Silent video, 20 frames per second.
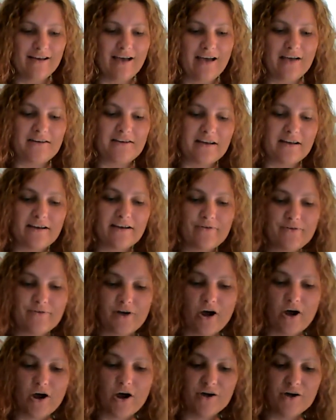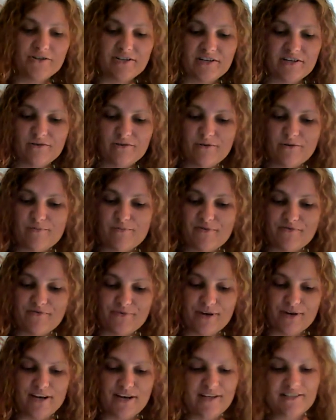A deck of cards and a group of
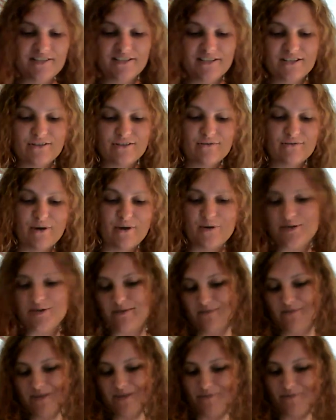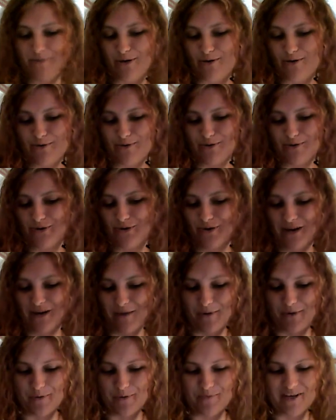friends, throw in some spoons or a
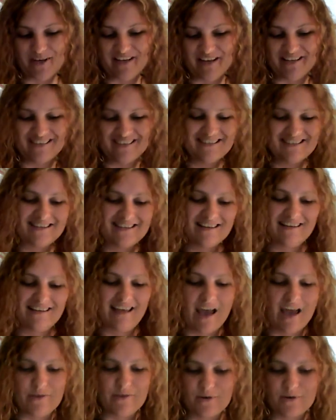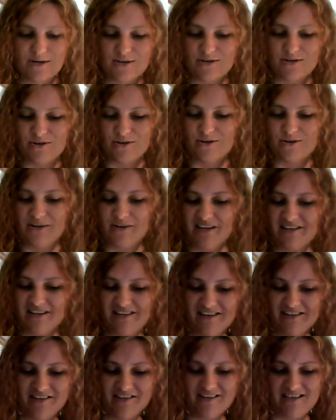couple pins. Gather in a circle and
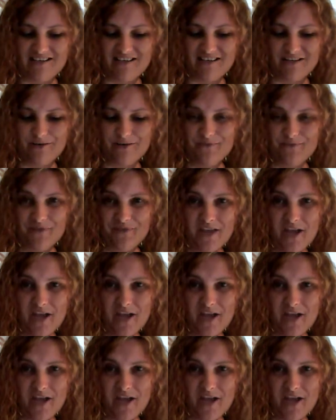deal the deal.